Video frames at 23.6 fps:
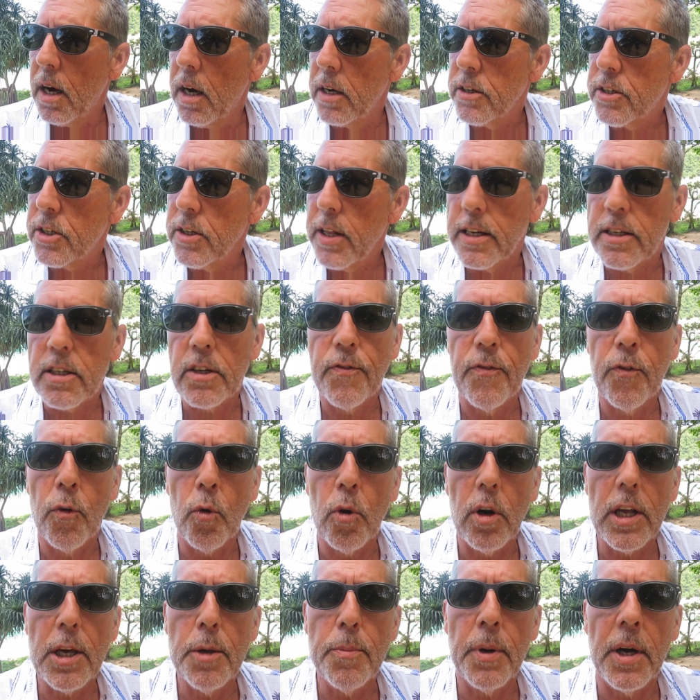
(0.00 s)
So that's
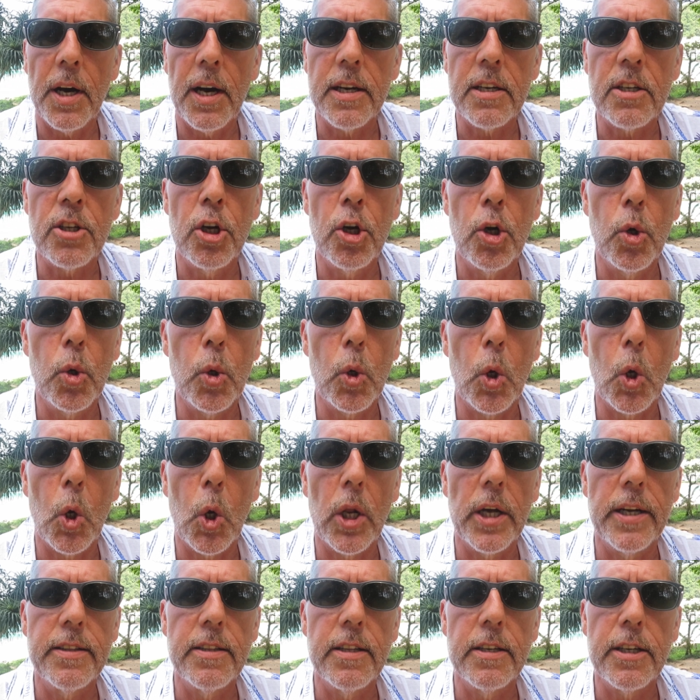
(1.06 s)
40 baht
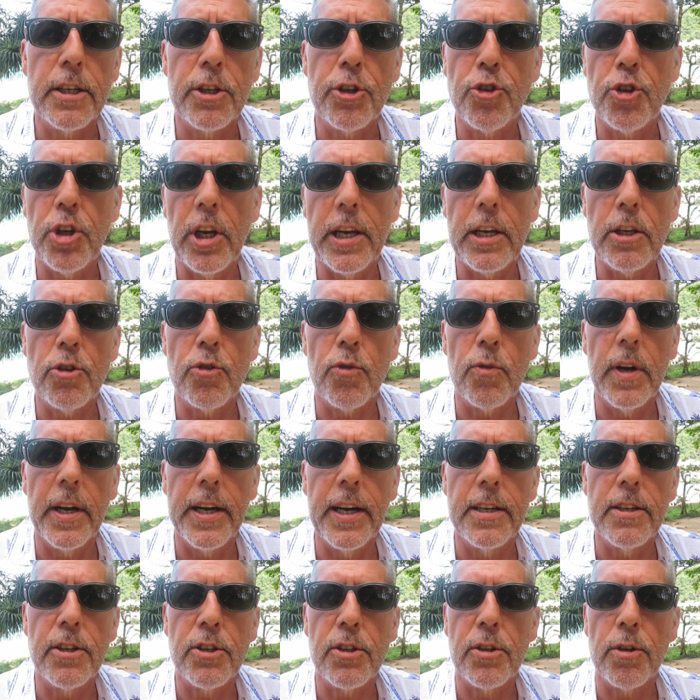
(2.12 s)
total, and the exchange
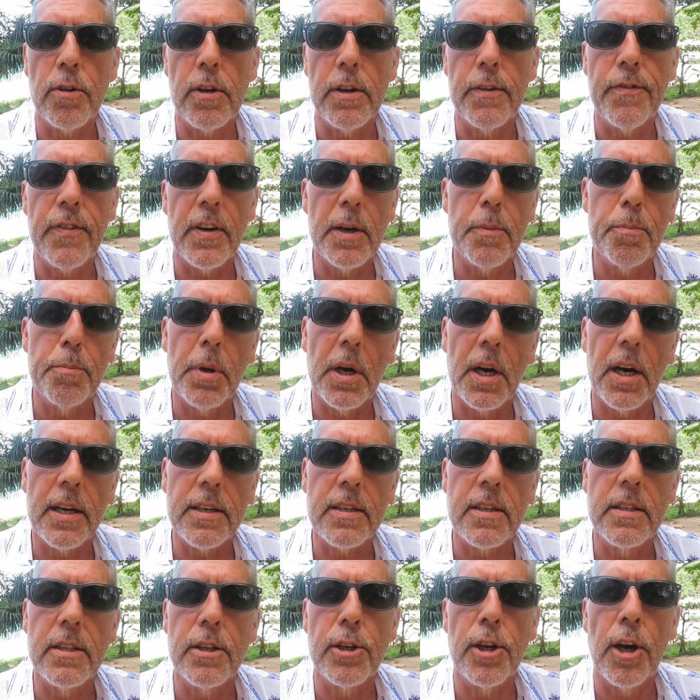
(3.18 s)
rate is 35 baht
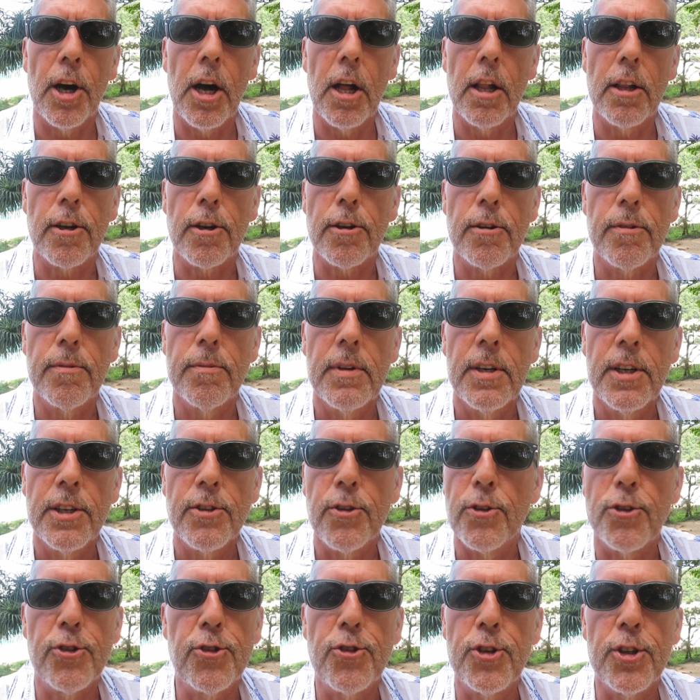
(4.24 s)
to the dollar.
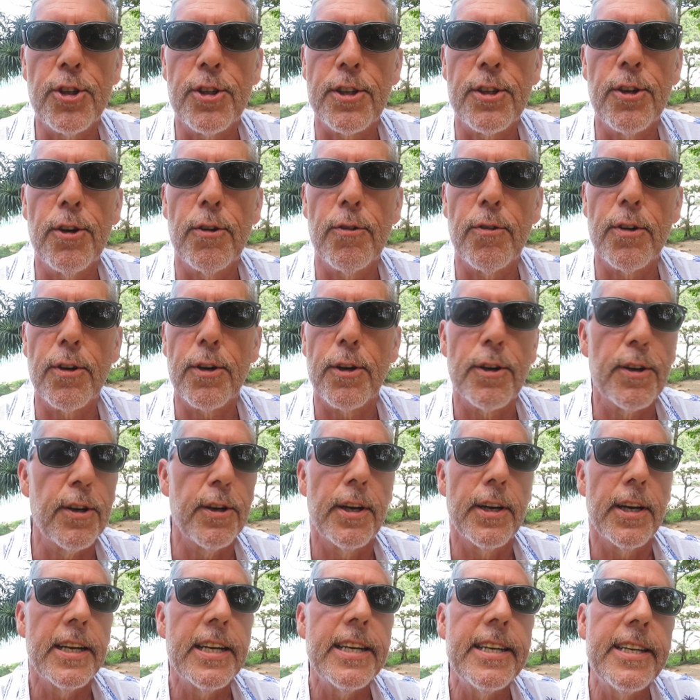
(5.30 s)
So it's just over,
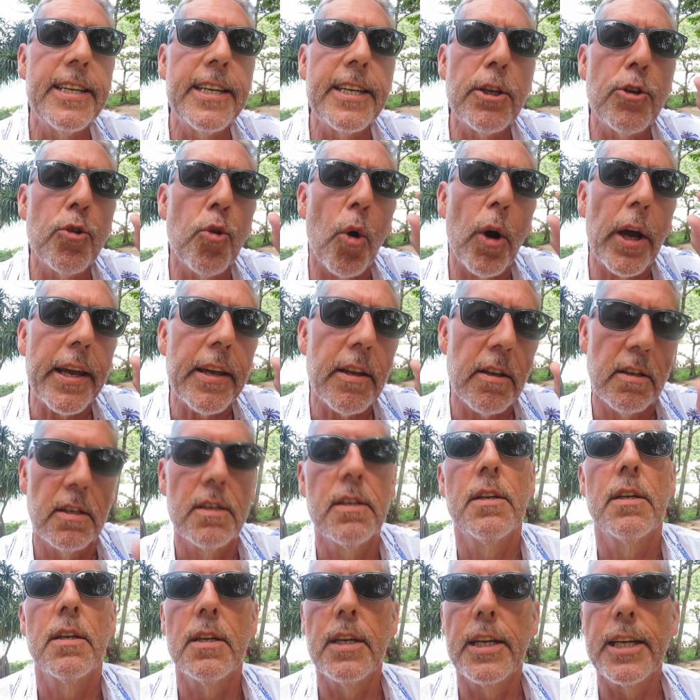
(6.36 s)
nitnoi,
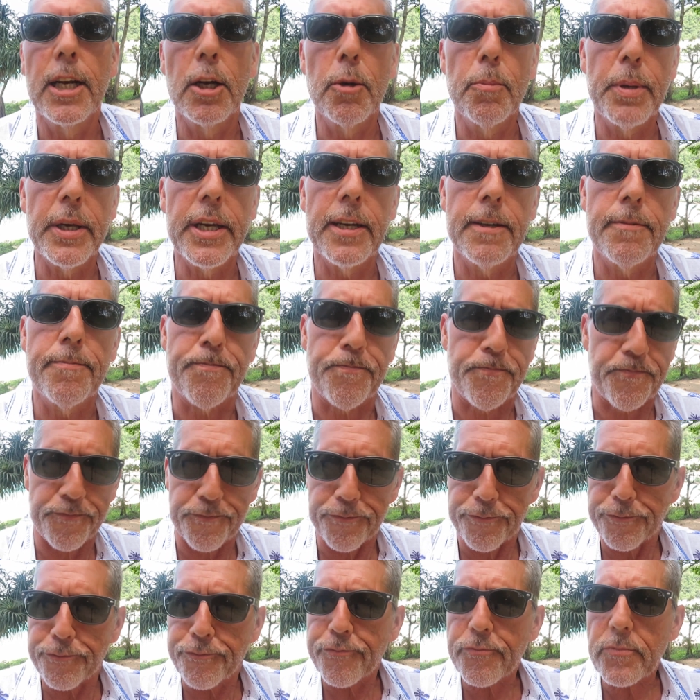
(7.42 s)
a little bit
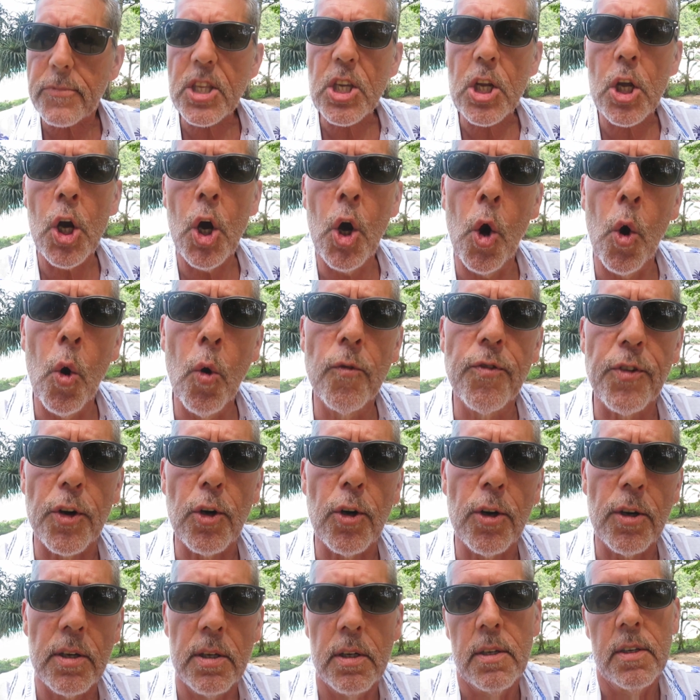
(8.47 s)

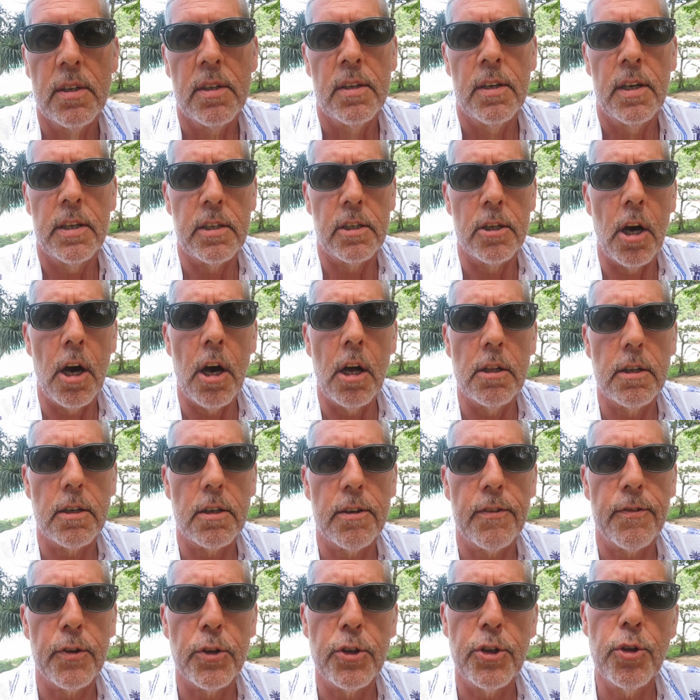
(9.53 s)
over $1
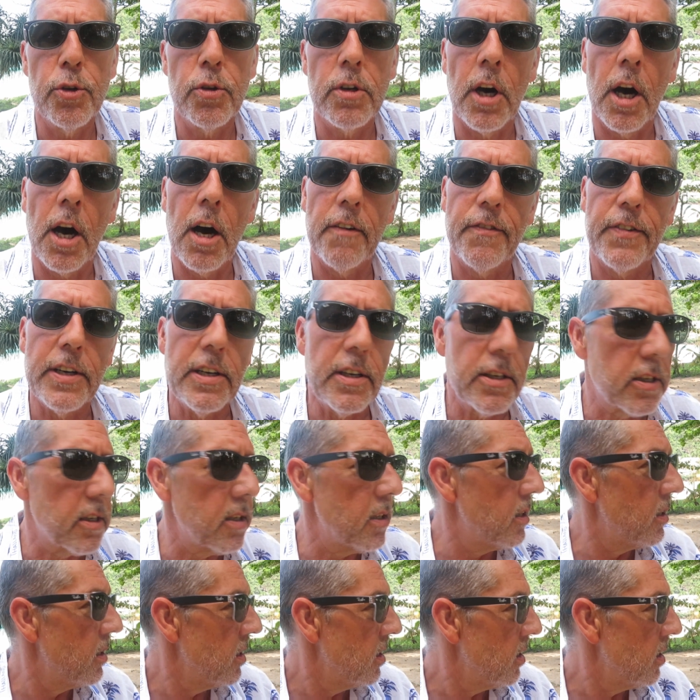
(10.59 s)
for 2 coffees, and